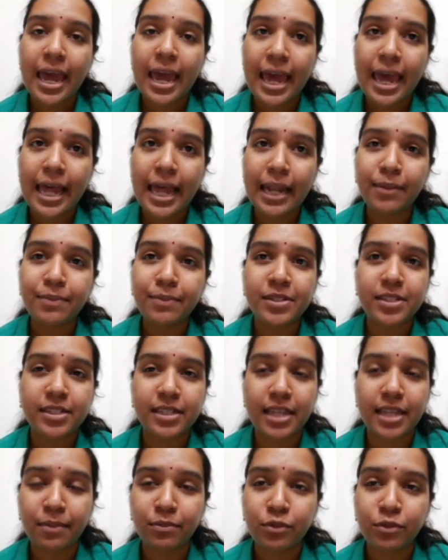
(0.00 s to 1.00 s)
helps
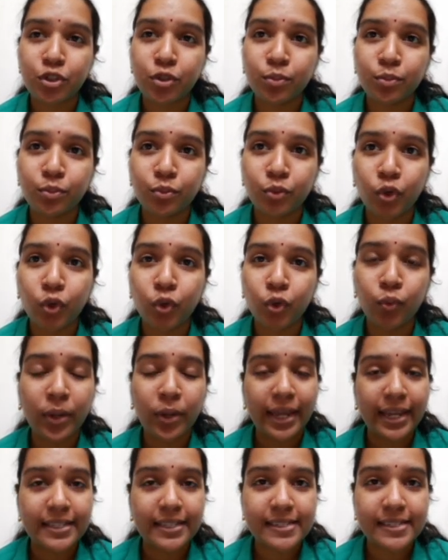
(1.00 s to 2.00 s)
them to
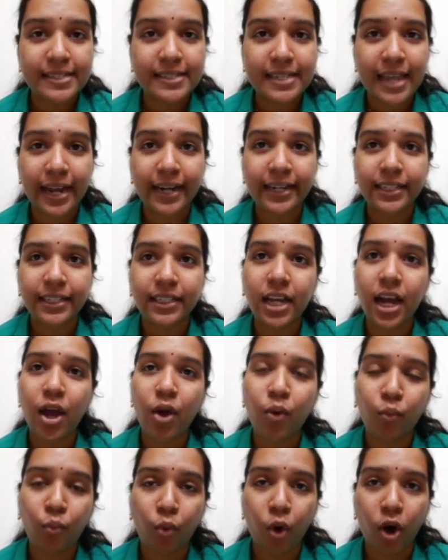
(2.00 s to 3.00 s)
move inside
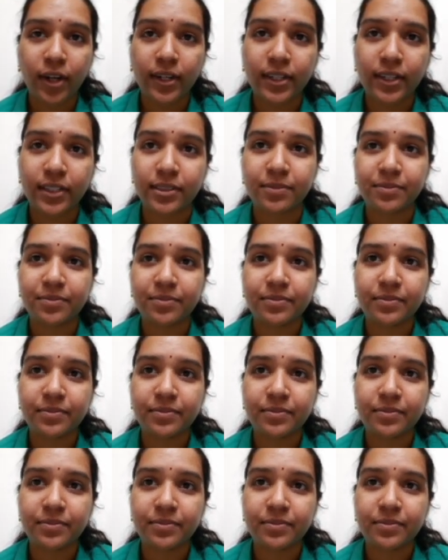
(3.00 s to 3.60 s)
the water.